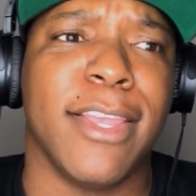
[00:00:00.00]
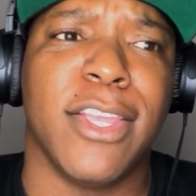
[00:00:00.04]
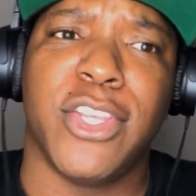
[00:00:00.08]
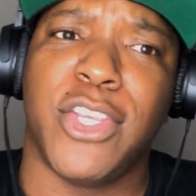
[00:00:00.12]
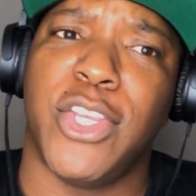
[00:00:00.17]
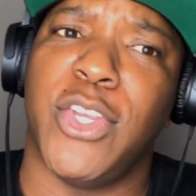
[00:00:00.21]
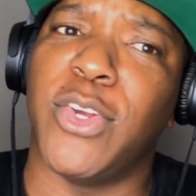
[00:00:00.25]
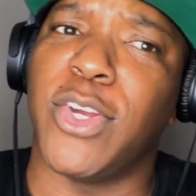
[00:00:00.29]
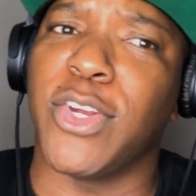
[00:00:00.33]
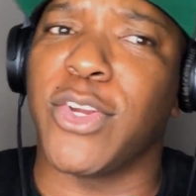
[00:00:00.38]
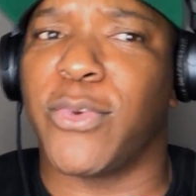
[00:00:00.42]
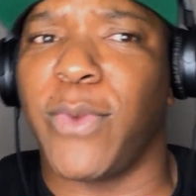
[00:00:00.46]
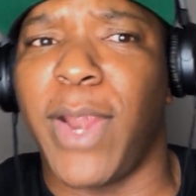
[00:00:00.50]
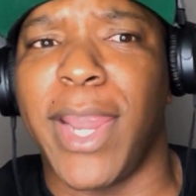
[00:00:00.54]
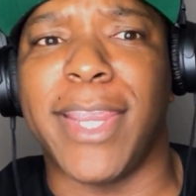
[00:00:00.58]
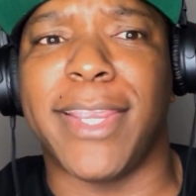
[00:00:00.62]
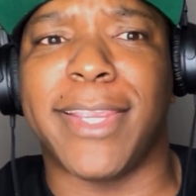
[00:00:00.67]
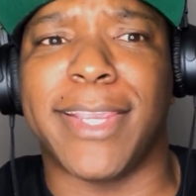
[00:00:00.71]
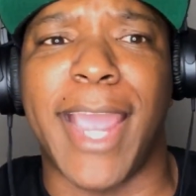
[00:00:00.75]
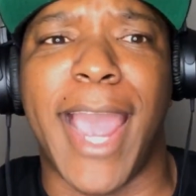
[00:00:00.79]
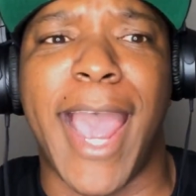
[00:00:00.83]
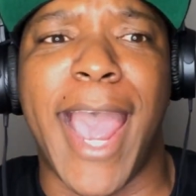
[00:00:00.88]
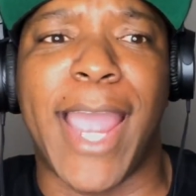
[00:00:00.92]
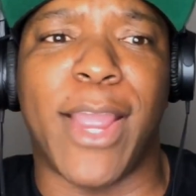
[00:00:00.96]
You're a great
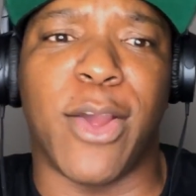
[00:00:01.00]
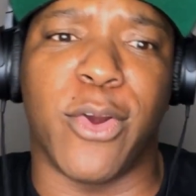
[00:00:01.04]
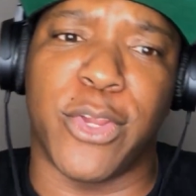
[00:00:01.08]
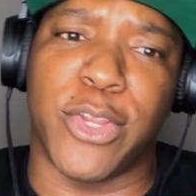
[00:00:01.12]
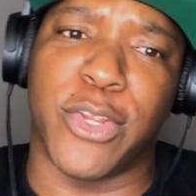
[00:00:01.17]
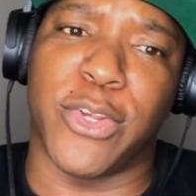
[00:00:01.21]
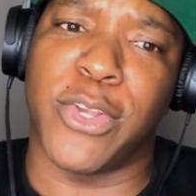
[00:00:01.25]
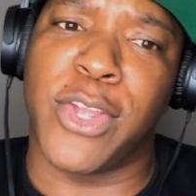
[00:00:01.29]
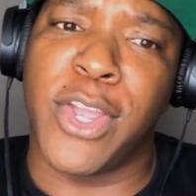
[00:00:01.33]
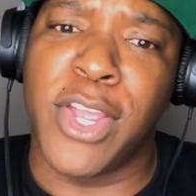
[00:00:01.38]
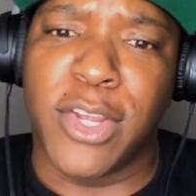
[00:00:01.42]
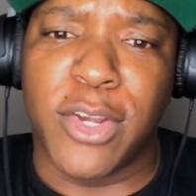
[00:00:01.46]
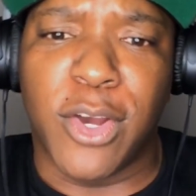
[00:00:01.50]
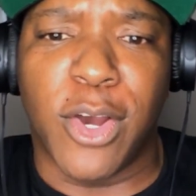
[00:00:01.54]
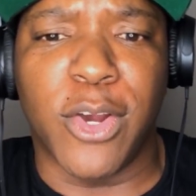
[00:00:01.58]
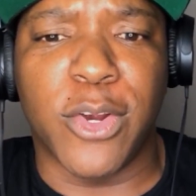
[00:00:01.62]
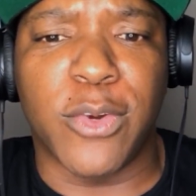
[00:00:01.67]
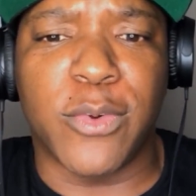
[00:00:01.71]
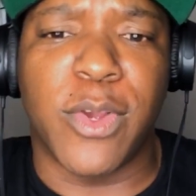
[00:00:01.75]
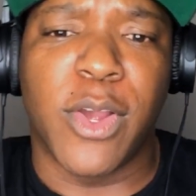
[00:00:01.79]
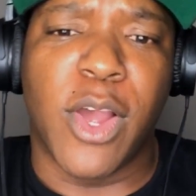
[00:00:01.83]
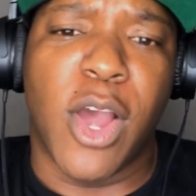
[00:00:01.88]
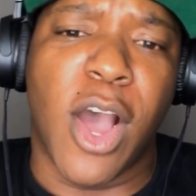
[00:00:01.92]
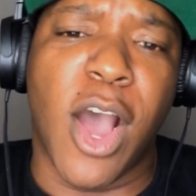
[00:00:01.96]
guy. Or
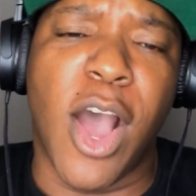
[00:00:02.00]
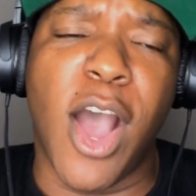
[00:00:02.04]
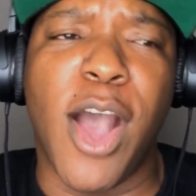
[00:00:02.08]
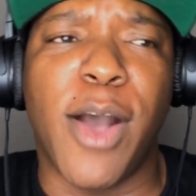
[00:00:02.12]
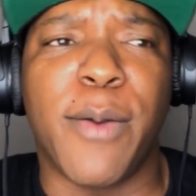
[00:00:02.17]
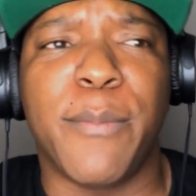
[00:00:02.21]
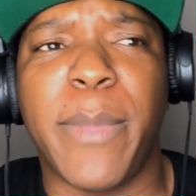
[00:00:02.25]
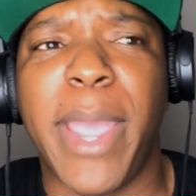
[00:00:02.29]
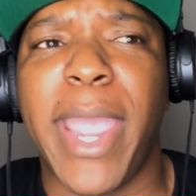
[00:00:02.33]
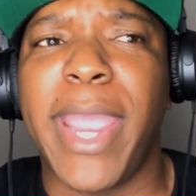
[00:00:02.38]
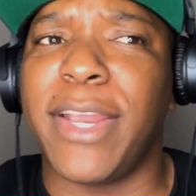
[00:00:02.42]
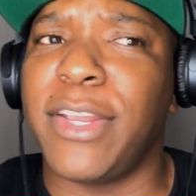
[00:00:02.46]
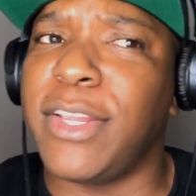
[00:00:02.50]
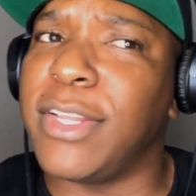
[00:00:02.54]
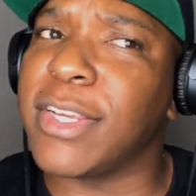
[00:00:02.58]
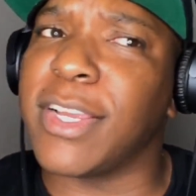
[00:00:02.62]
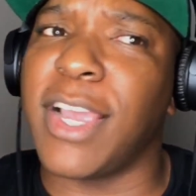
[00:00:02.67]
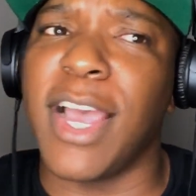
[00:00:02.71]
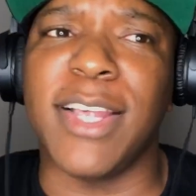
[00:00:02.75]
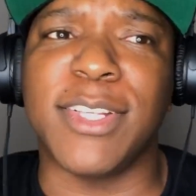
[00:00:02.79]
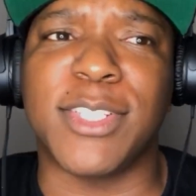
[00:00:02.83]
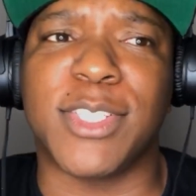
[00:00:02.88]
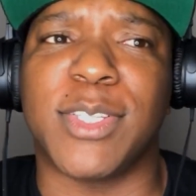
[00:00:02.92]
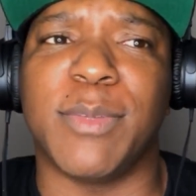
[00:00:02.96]
oh man, the
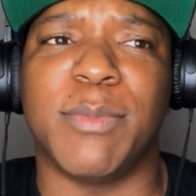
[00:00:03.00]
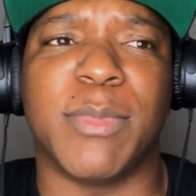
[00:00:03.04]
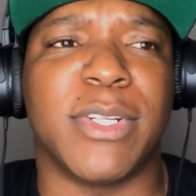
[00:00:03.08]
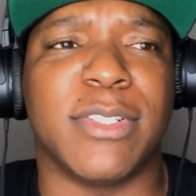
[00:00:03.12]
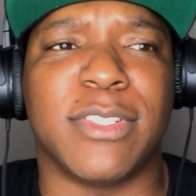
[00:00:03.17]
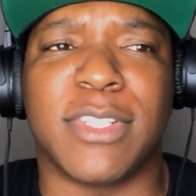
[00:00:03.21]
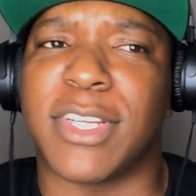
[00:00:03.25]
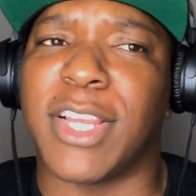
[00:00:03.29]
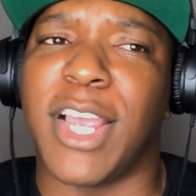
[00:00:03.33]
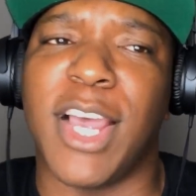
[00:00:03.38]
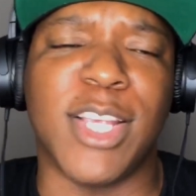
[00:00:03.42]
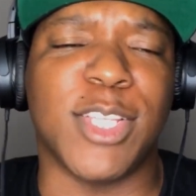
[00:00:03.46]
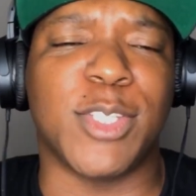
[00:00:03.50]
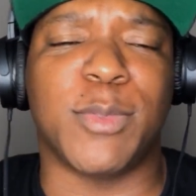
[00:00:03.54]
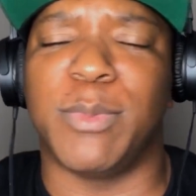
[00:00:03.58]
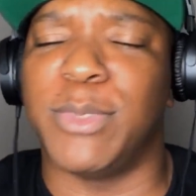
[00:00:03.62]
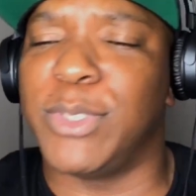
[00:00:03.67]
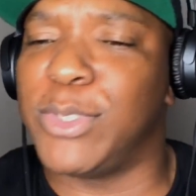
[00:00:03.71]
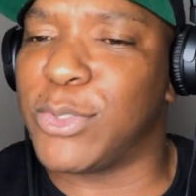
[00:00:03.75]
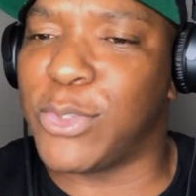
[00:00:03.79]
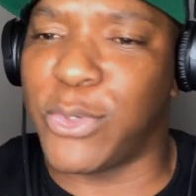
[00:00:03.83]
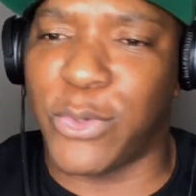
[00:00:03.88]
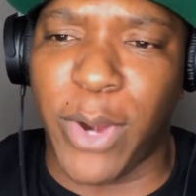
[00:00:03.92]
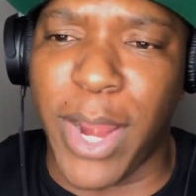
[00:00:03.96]
customer
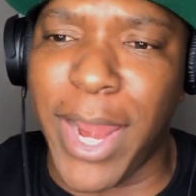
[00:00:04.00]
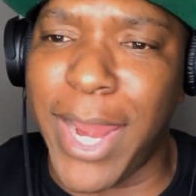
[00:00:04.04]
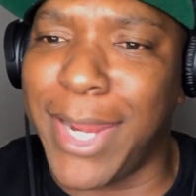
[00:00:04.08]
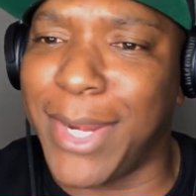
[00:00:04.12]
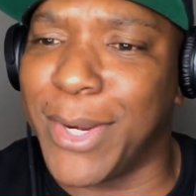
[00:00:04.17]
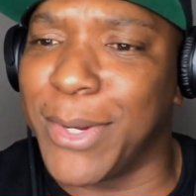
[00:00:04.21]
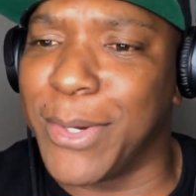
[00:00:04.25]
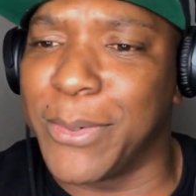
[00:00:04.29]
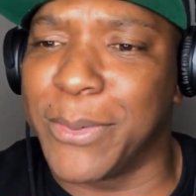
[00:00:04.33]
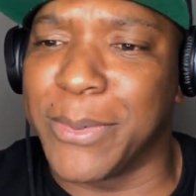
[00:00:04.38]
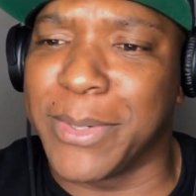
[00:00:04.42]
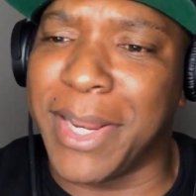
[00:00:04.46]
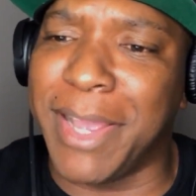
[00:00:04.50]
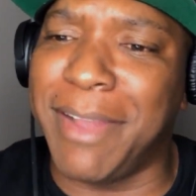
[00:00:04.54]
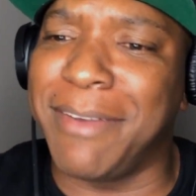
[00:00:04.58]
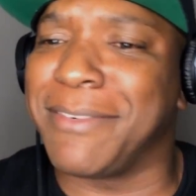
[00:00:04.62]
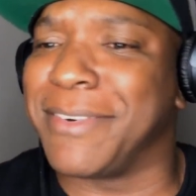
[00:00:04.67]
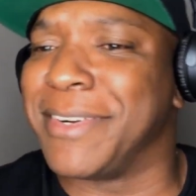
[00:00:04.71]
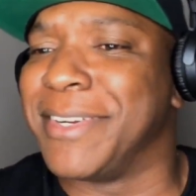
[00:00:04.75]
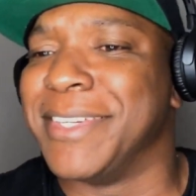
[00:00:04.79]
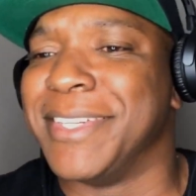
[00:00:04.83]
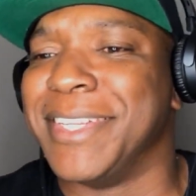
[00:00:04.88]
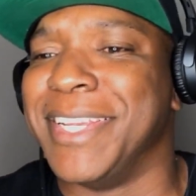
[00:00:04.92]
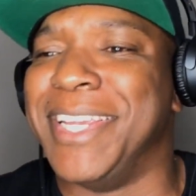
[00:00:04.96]
is great, or
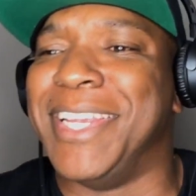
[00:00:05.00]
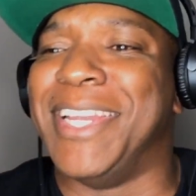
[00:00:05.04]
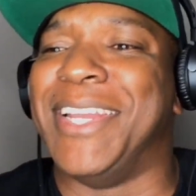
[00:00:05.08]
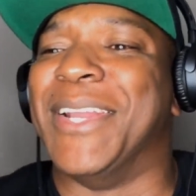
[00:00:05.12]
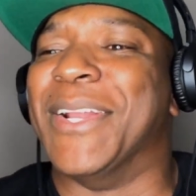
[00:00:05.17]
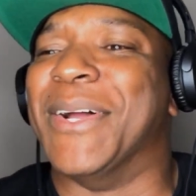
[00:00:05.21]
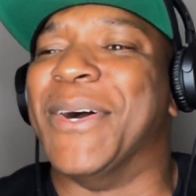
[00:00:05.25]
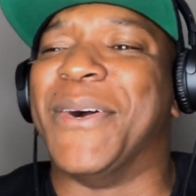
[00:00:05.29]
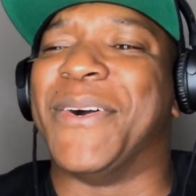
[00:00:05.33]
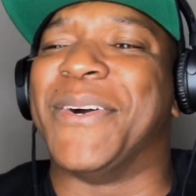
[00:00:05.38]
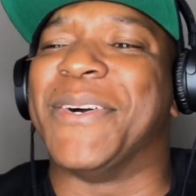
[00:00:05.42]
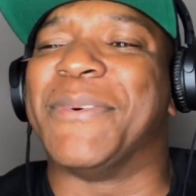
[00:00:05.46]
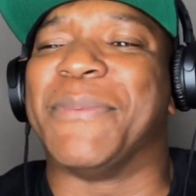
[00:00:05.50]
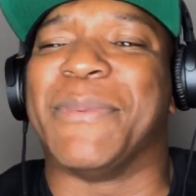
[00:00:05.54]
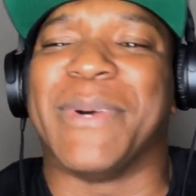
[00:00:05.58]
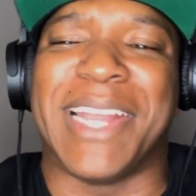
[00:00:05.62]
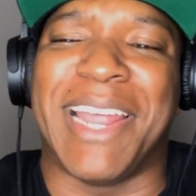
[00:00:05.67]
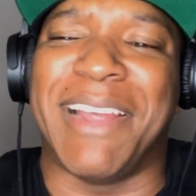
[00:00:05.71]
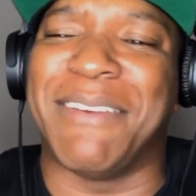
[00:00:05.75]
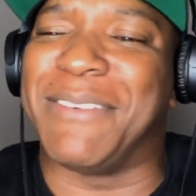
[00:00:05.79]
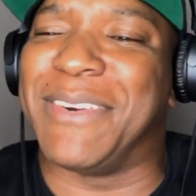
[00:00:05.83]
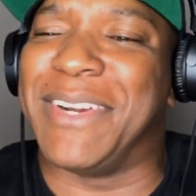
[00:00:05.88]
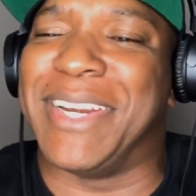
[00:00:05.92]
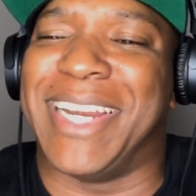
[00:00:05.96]
whatever, you know,
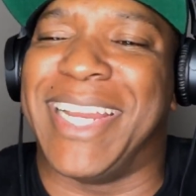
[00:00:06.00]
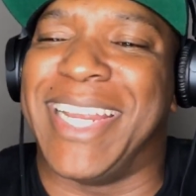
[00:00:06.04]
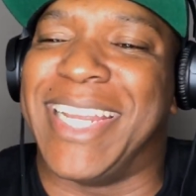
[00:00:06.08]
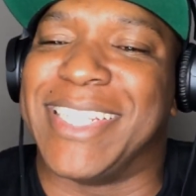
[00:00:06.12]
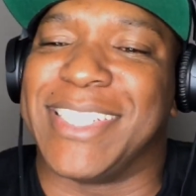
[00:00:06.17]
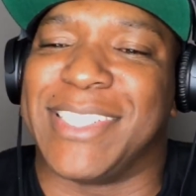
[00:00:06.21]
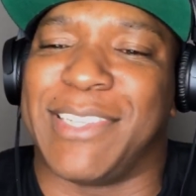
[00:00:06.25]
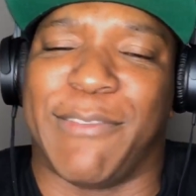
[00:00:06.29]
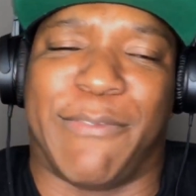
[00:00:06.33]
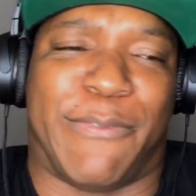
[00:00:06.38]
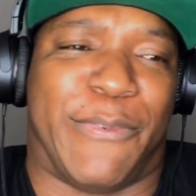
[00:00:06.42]
whatever it is.